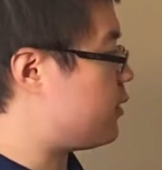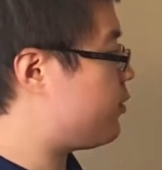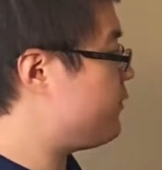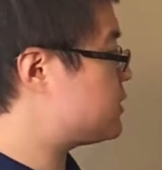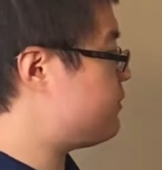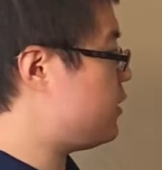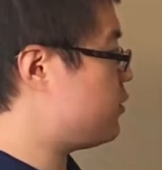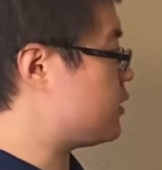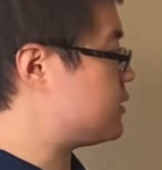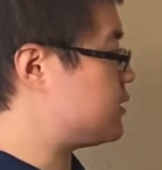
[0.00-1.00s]
in our previous video
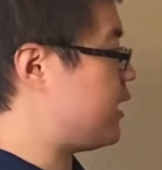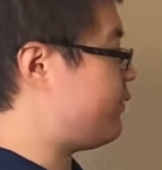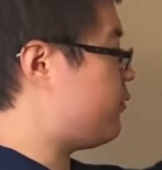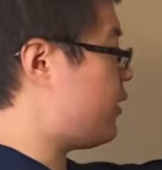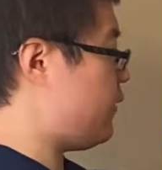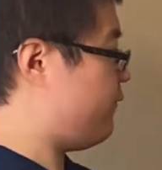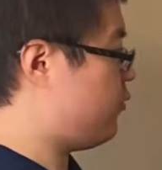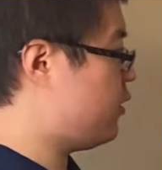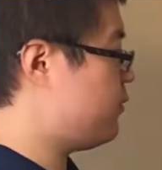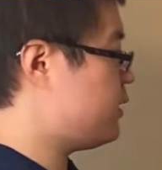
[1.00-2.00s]
because it's not of the right
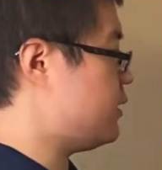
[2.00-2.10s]
form,